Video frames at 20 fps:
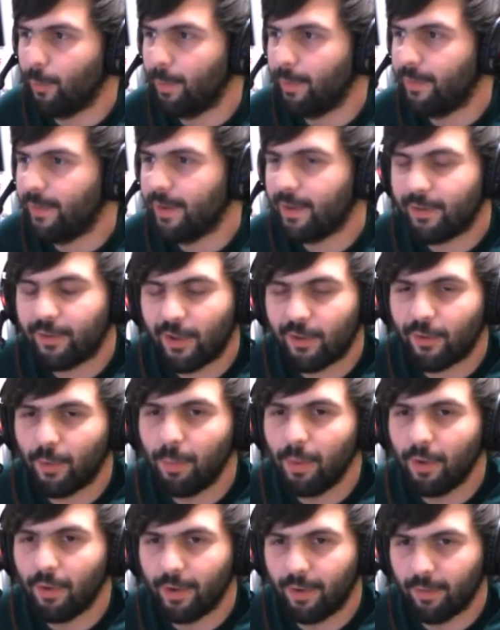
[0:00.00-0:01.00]
but the
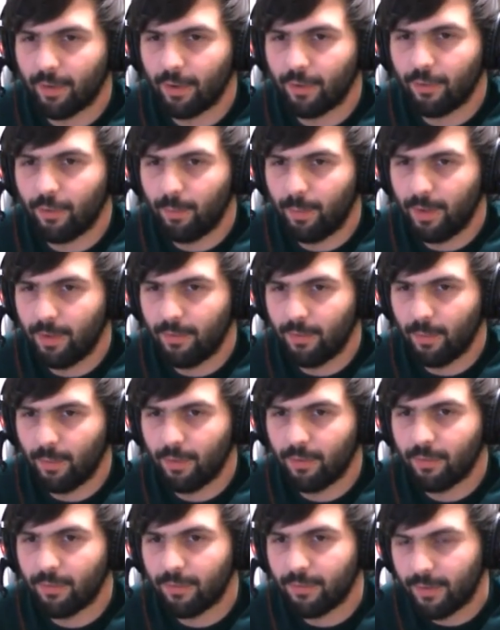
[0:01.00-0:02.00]
accessibility of R2P2
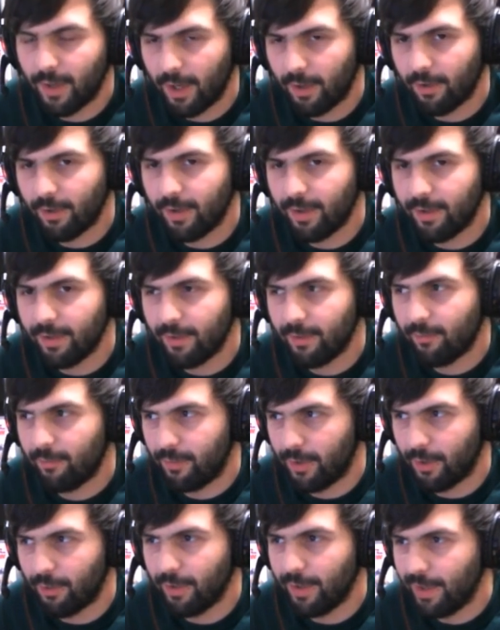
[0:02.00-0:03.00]
is very,
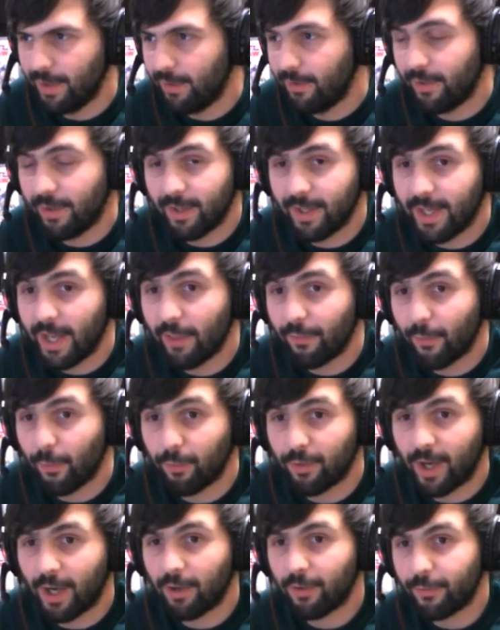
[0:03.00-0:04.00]
very easy to get those
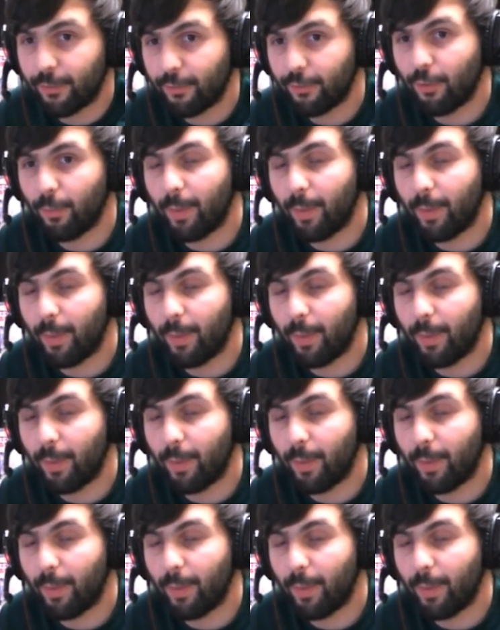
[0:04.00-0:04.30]
characters.